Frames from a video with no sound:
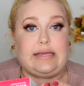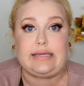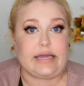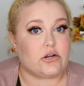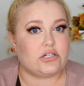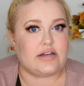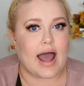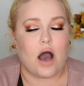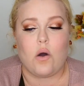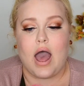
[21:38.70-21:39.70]
years
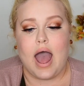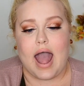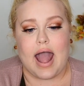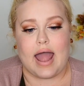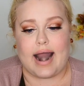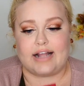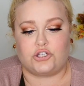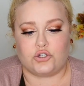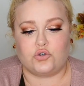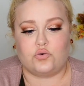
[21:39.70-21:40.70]
now, and I
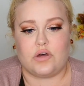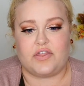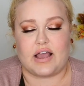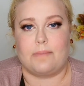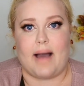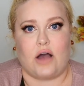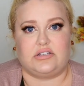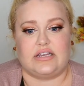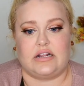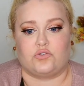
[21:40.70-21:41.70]
do think
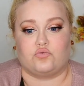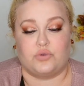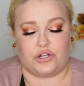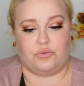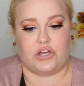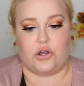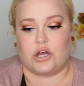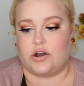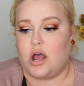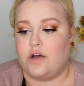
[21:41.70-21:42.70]
biotin is really, really
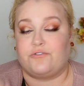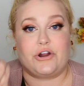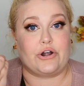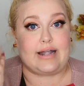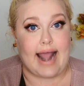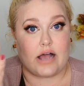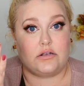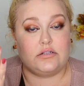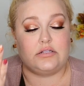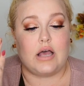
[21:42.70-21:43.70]
good for your
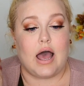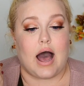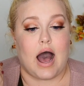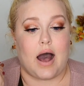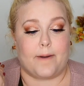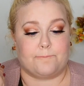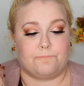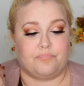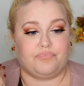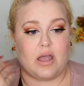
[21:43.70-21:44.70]
nails. Um,
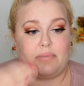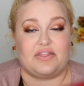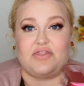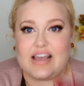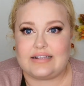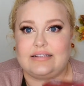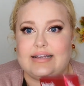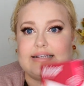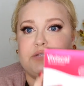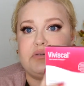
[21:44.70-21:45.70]
but this
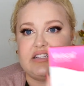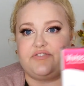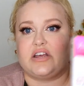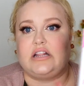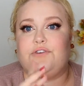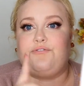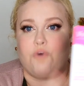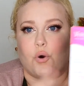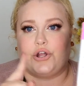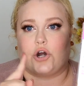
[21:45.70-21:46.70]
is specifically
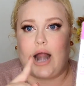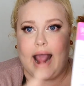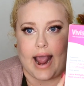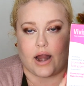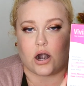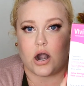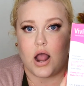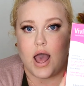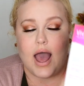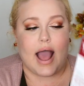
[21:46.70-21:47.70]
for your hair
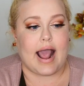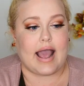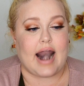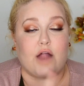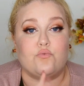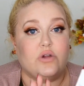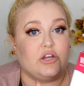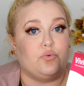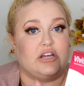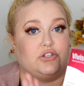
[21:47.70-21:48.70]
and I
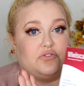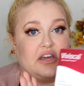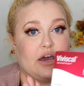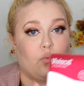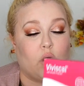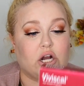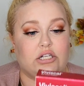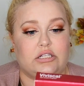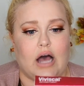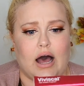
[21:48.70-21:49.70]
really really do think it
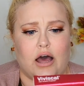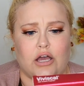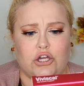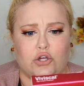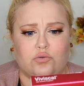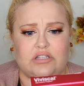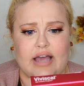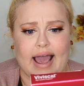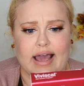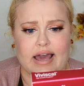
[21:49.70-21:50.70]
works. Uh, you
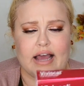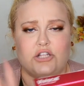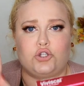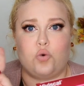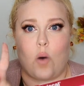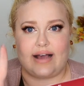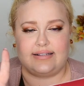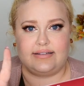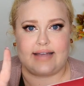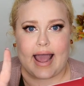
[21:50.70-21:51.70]
take it twice
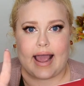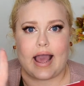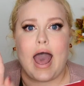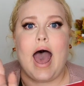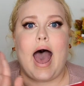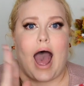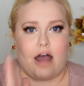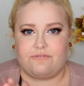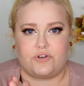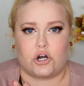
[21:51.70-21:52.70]
a day
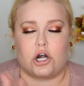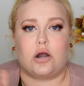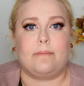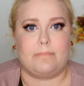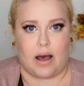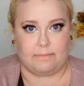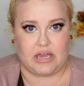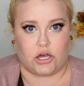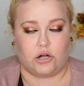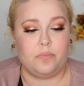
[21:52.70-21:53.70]
after a
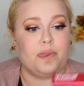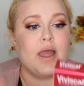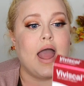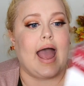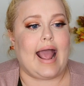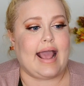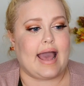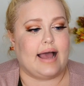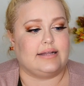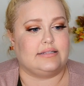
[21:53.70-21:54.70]
meal
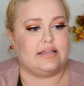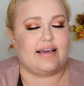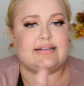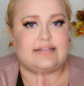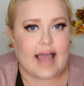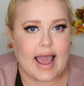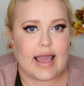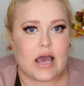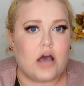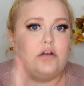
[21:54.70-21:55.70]
and they
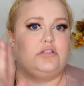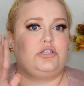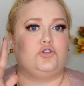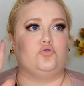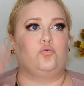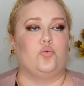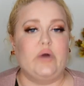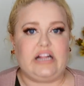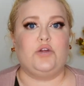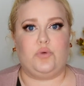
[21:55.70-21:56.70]
say to
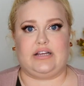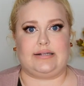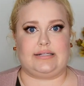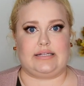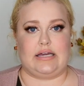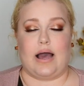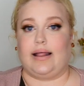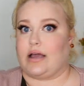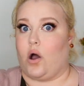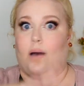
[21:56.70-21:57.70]
really really see
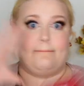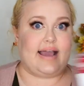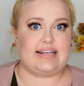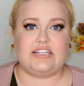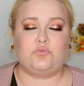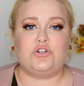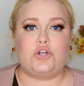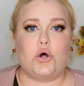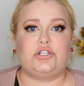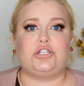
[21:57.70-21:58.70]
like amazing
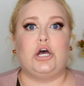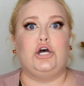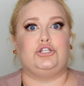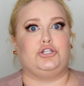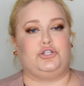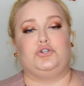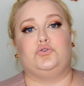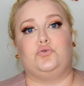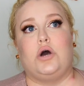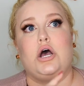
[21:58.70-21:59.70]
results to
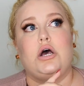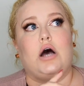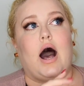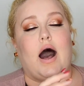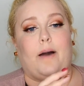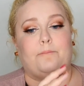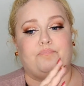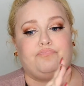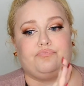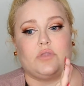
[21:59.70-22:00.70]
do um,
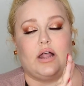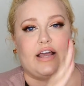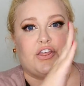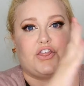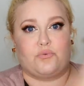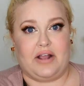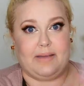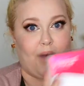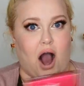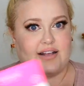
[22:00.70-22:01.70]
like three
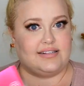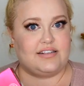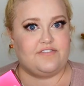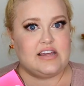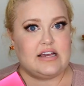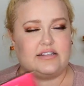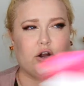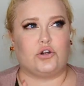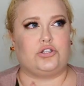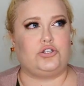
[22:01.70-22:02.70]
boxes of these
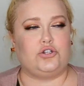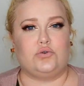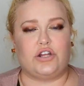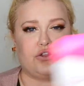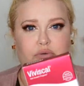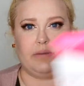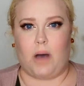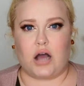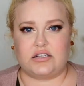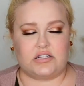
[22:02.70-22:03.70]
or two to three
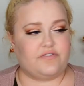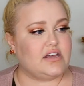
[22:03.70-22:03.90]
boxes of